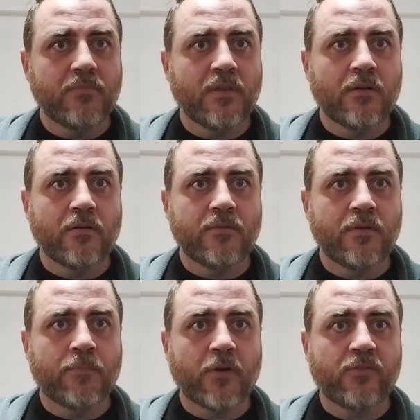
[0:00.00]

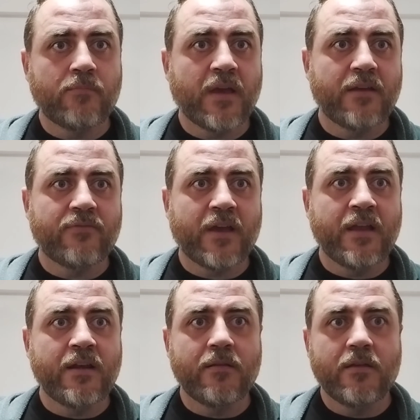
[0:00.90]
A person might
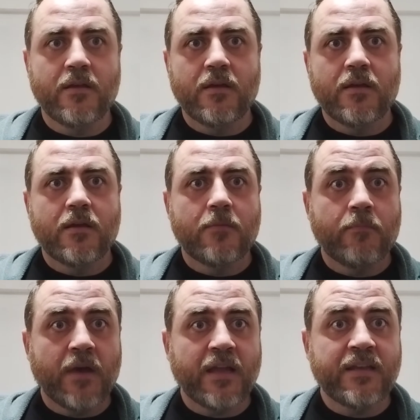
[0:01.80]
find
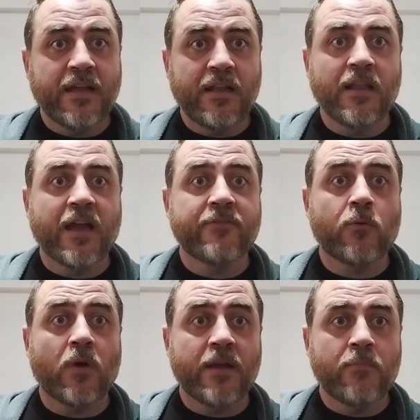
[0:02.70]
my daily life
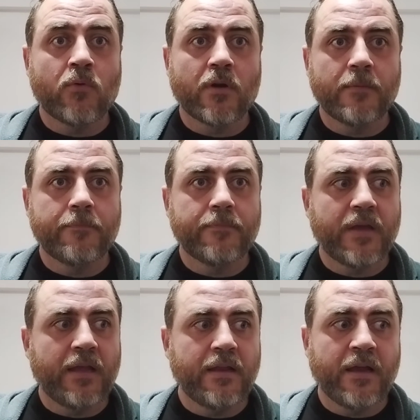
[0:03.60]
quite boring.
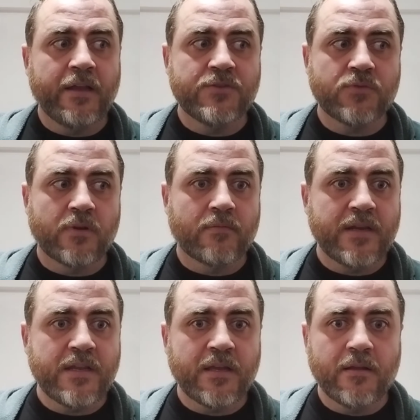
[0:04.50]
I enjoy
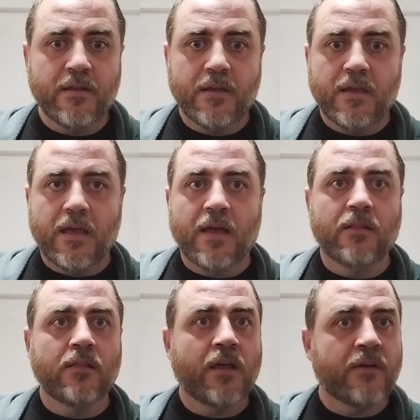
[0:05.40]
reading. I
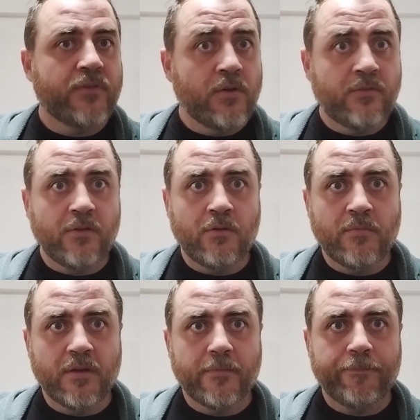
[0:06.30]
love
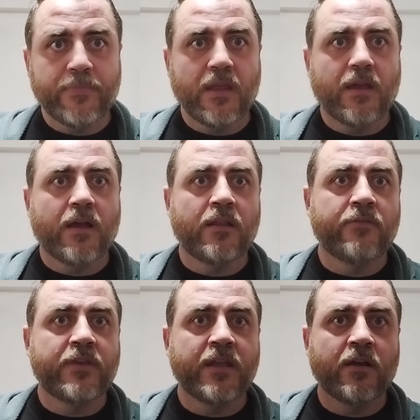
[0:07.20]
YouTube. I
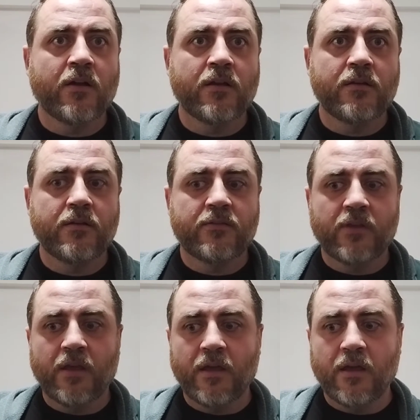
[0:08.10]
love getting on
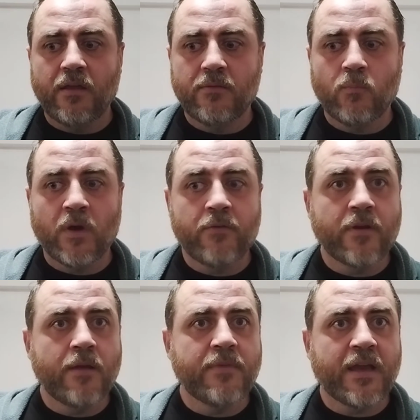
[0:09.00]
to
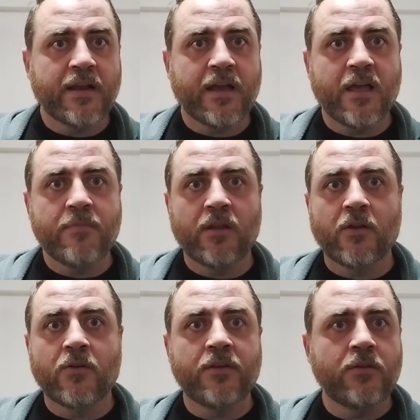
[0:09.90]
Wondrium.com and
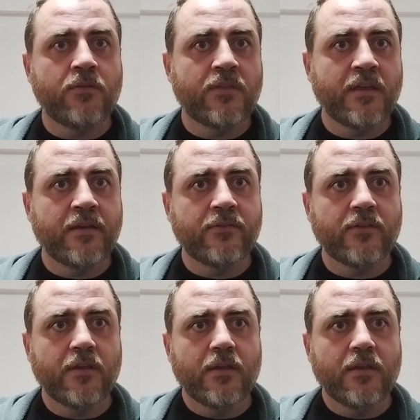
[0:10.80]
learning new things.